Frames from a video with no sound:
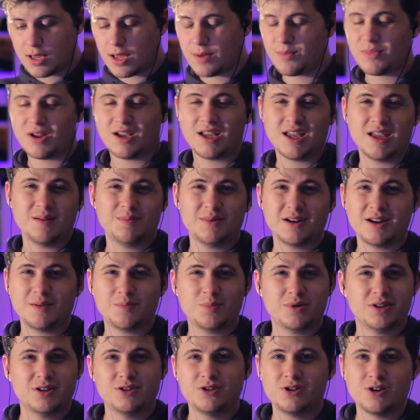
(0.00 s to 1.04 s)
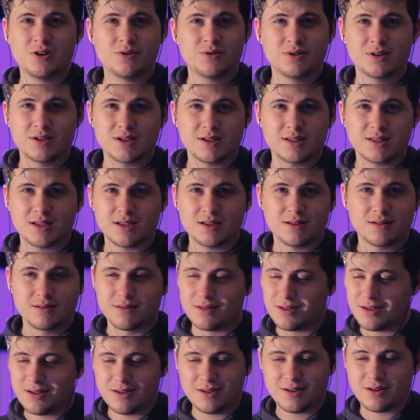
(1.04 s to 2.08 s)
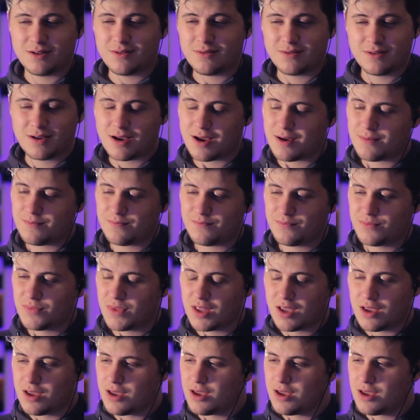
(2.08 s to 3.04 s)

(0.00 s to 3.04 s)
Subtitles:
I'm not keeping up with the Joneses. You know, I'm